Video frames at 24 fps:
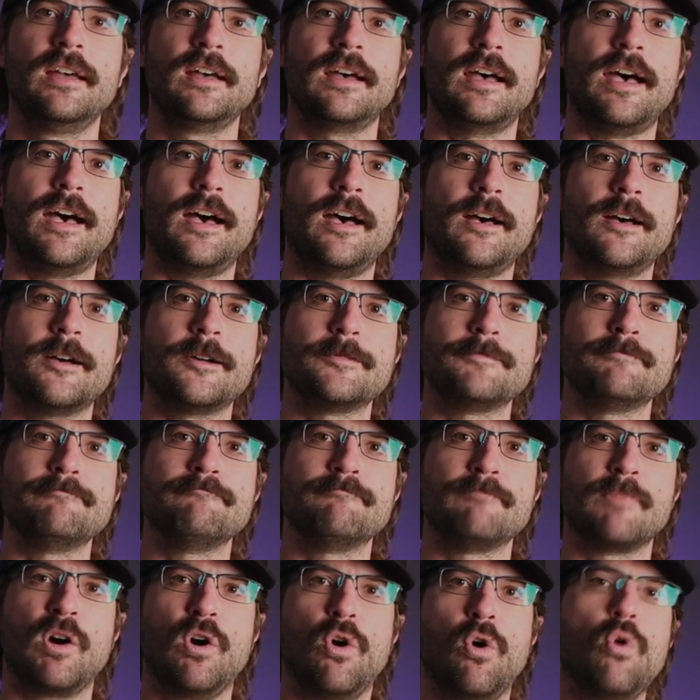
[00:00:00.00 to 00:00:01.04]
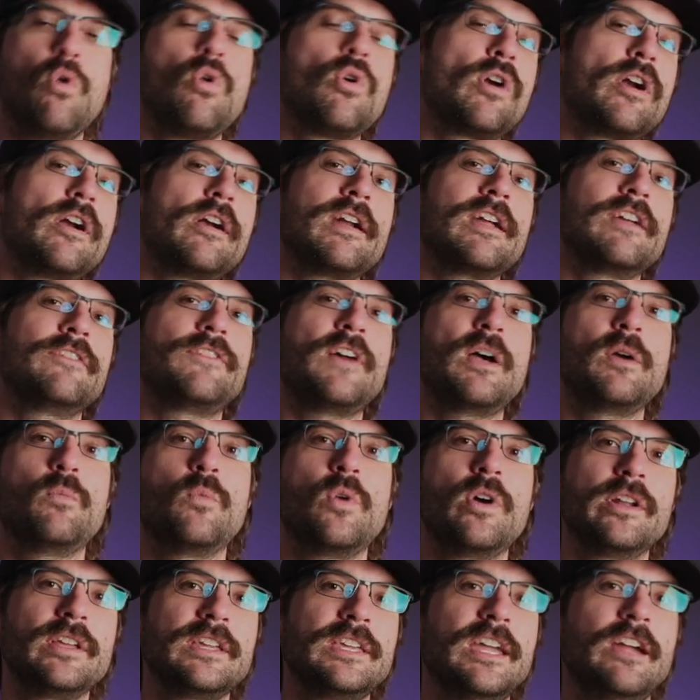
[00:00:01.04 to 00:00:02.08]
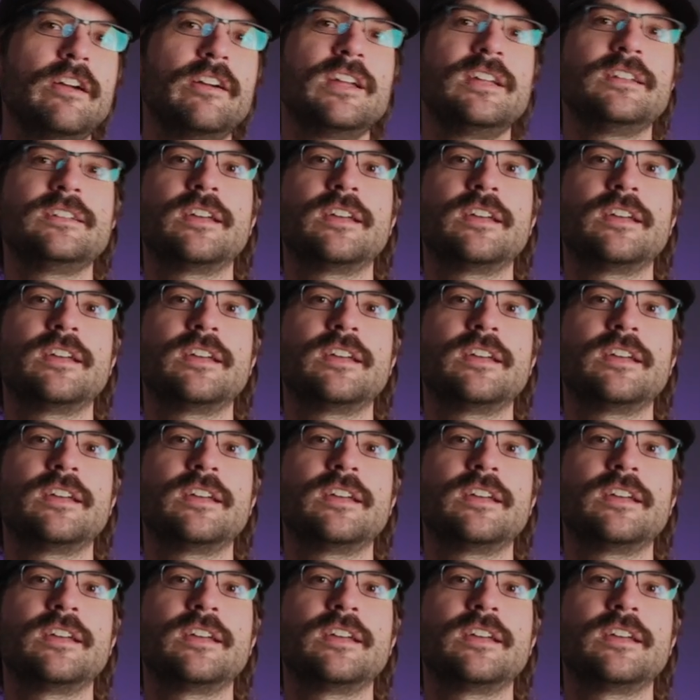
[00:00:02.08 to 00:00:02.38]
Or if I want to carry a